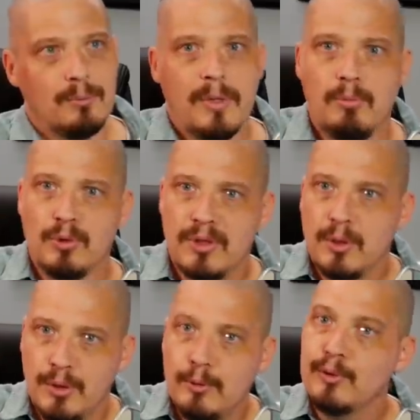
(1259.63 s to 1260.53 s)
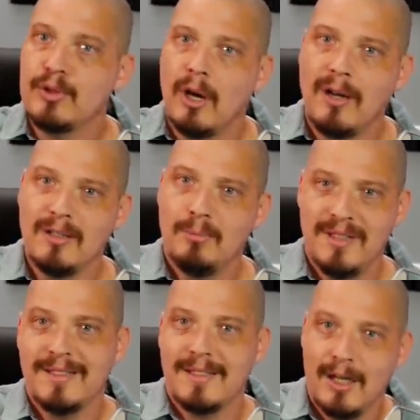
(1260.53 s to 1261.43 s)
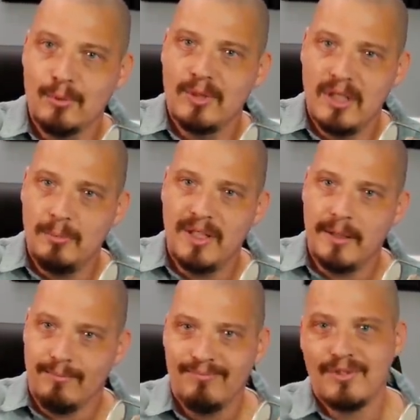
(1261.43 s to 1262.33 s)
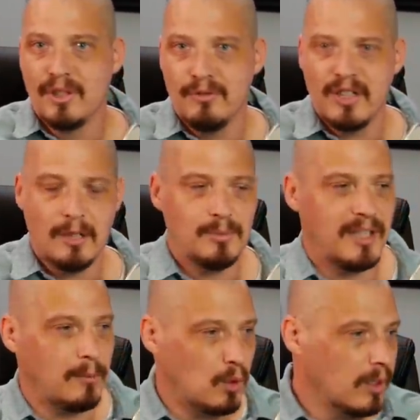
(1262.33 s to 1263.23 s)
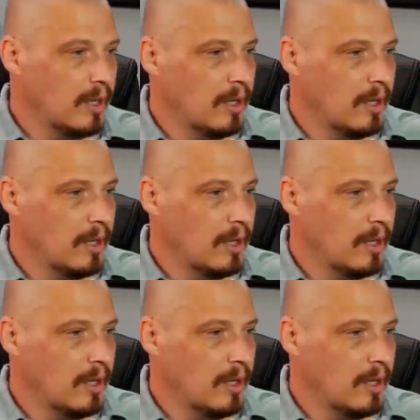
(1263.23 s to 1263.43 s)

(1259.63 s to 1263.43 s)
people still use DOS, but it's not really being developed anymore.